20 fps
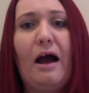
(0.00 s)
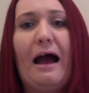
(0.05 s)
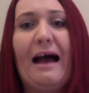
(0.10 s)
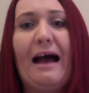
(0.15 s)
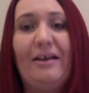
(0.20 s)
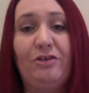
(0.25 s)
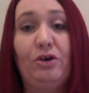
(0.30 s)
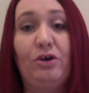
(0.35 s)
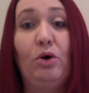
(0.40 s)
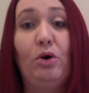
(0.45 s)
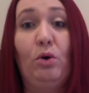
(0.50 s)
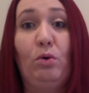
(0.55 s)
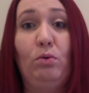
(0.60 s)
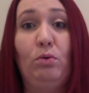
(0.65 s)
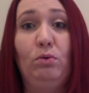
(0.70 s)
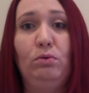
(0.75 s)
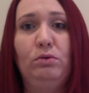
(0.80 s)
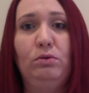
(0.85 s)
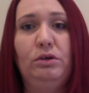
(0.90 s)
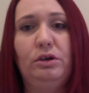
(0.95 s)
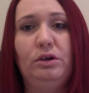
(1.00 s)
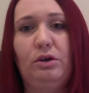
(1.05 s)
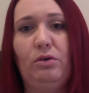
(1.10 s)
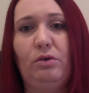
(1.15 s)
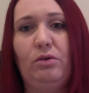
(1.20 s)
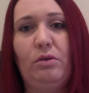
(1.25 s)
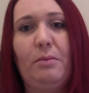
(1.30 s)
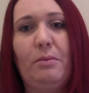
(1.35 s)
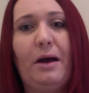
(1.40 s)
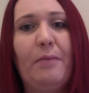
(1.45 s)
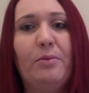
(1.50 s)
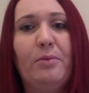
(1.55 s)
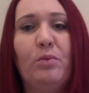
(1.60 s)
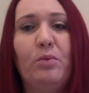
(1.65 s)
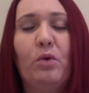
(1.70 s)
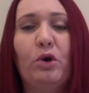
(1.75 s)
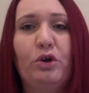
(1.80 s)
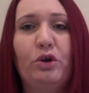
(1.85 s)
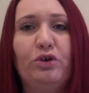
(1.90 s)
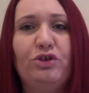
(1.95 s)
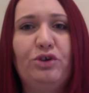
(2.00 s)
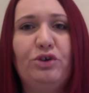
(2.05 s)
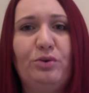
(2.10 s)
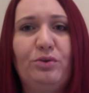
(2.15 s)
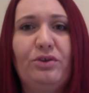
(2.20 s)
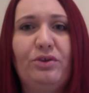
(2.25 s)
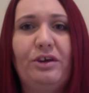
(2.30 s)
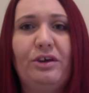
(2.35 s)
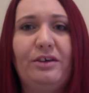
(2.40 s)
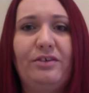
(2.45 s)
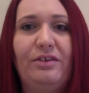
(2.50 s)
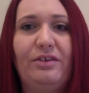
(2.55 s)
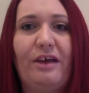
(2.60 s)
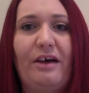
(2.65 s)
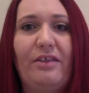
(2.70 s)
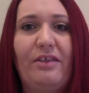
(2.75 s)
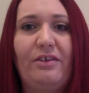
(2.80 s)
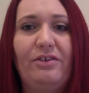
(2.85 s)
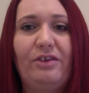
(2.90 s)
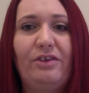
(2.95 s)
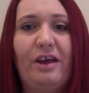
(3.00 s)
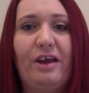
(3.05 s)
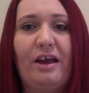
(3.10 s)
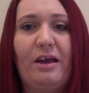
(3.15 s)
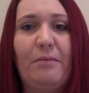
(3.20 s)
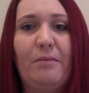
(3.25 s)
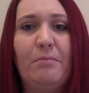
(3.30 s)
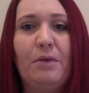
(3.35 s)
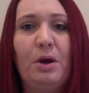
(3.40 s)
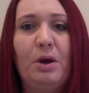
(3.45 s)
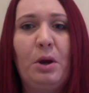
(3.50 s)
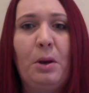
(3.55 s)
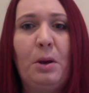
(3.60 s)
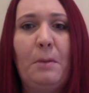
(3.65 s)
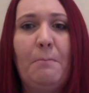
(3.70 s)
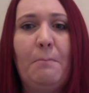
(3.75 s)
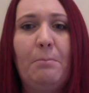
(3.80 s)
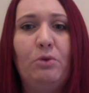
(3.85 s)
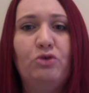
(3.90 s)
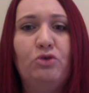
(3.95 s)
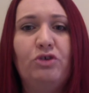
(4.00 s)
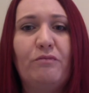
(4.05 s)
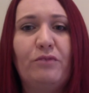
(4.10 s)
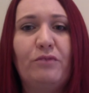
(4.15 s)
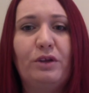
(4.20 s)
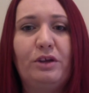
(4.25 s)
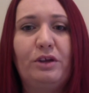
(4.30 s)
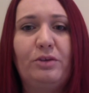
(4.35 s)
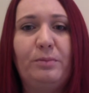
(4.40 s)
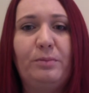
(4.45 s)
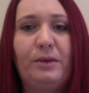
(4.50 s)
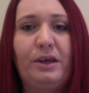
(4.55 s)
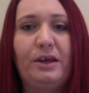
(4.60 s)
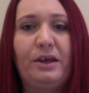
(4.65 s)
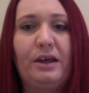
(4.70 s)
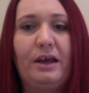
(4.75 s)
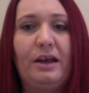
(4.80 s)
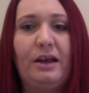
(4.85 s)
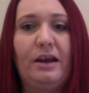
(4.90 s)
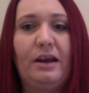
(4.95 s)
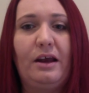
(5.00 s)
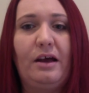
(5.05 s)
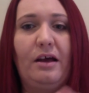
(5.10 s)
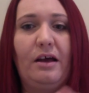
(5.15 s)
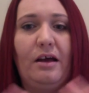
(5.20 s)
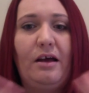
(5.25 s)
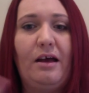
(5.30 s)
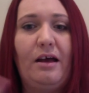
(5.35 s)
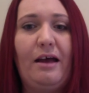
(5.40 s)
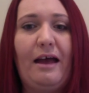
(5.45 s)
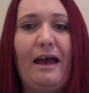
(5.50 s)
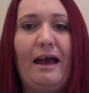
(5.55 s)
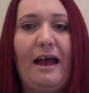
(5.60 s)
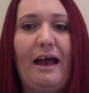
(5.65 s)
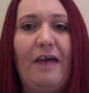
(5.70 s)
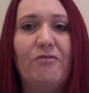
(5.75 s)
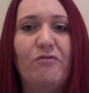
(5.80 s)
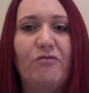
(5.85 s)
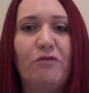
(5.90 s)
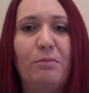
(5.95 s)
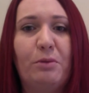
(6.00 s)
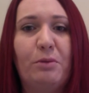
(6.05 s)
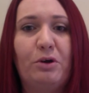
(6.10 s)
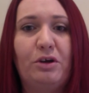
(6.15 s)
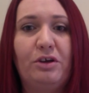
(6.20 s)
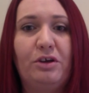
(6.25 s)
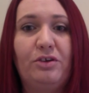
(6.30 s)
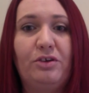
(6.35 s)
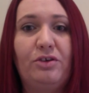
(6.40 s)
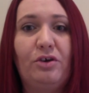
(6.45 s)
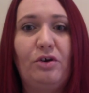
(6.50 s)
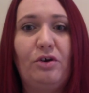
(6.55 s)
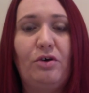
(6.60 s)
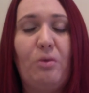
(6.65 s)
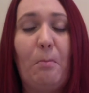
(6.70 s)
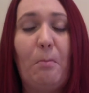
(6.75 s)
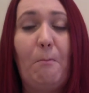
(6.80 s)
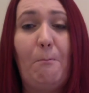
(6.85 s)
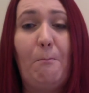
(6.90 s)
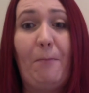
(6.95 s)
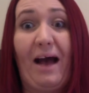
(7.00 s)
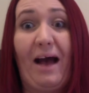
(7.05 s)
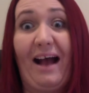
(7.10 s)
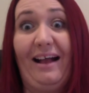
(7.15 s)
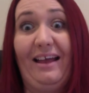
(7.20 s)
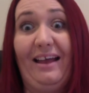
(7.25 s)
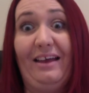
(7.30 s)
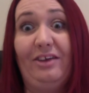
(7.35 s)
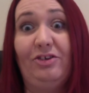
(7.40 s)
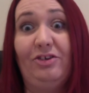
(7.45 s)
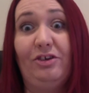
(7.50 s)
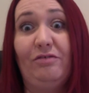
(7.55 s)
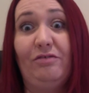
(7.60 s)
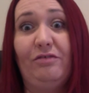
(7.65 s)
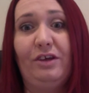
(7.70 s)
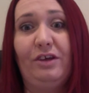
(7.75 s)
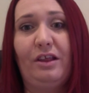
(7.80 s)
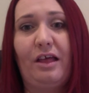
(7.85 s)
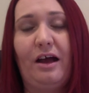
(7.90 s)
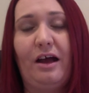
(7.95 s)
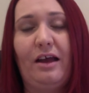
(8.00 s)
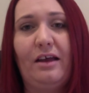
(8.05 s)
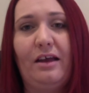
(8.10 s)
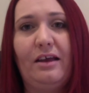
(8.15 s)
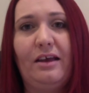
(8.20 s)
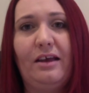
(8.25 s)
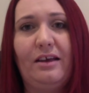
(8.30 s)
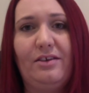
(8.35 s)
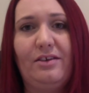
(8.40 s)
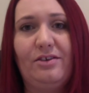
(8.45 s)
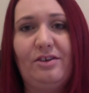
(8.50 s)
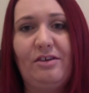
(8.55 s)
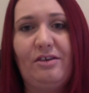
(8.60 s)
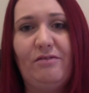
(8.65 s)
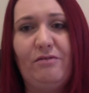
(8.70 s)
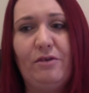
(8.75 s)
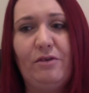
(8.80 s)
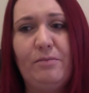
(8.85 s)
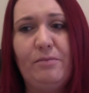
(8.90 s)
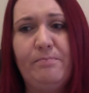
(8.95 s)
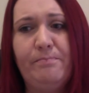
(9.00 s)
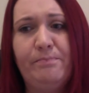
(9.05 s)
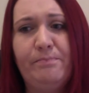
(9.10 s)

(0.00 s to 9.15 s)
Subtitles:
as a whole. There might be one or two things that are the same, but generally speaking, everybody's package, if you like, is different.